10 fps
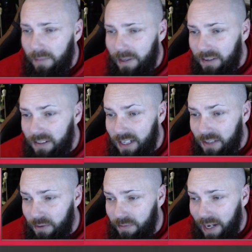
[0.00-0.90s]
giving this an
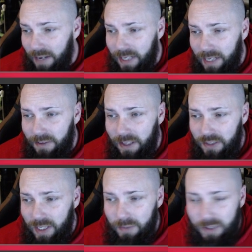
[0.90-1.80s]
extra 5k for that
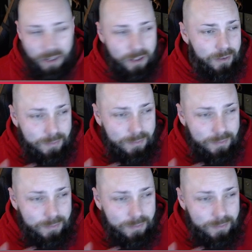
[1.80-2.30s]
James Conner.